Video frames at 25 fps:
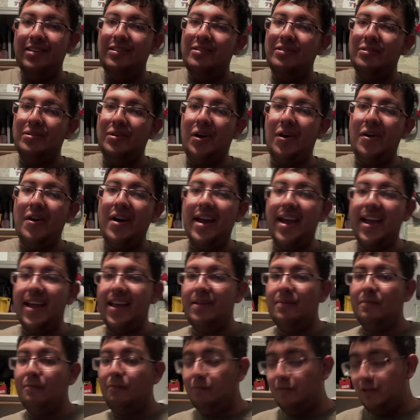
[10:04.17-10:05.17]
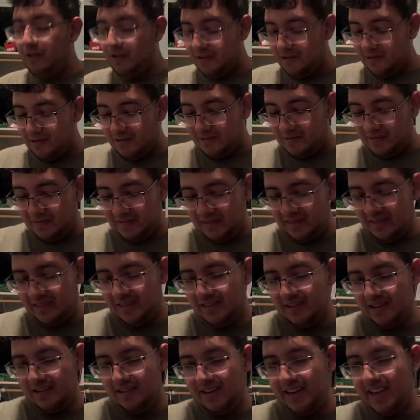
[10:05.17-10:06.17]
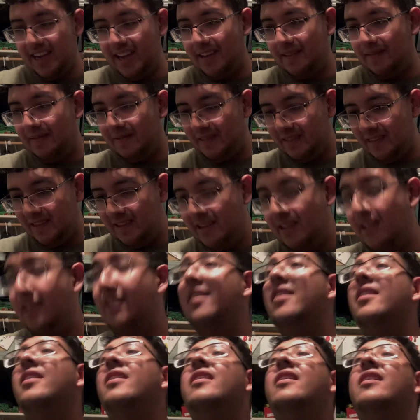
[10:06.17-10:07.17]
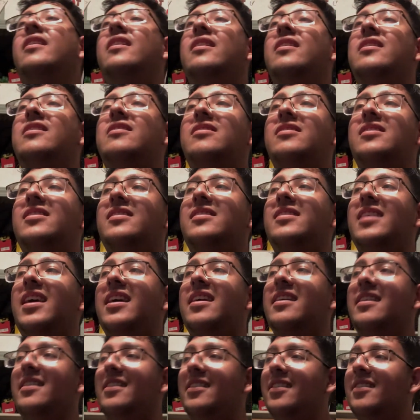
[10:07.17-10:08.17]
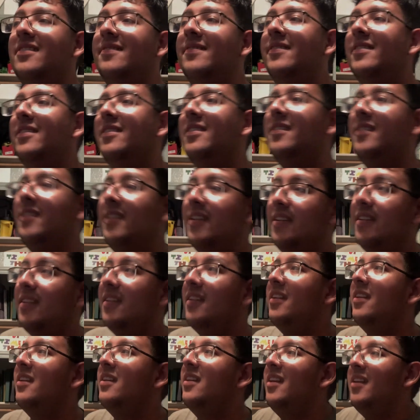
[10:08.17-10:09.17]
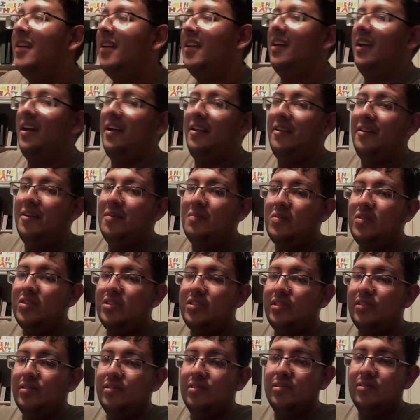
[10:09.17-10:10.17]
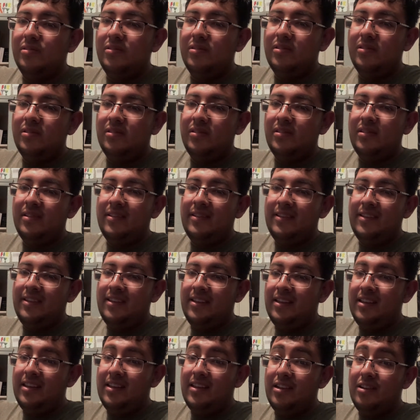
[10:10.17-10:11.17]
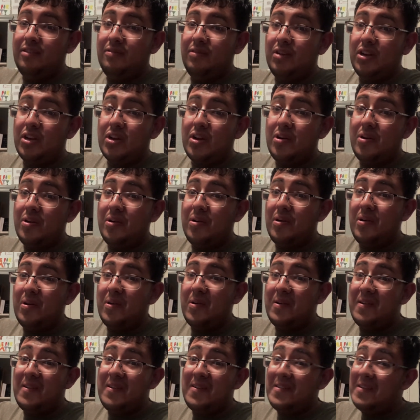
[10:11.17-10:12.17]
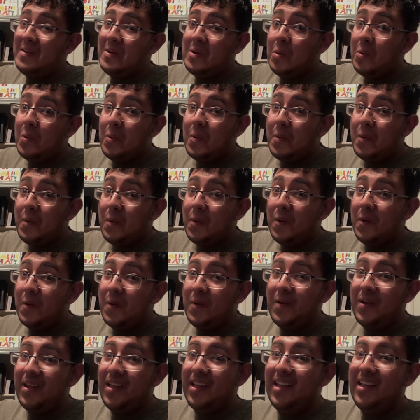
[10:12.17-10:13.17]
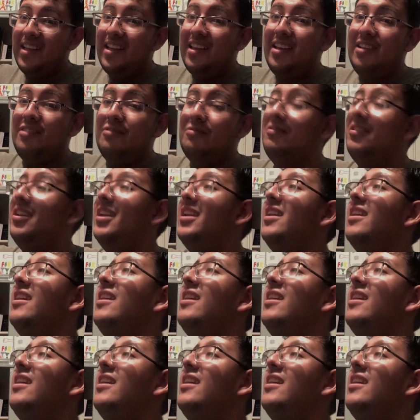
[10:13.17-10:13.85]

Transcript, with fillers: All right, woohoo. Okay, Here's the second. At number two, here we go. Ooh, we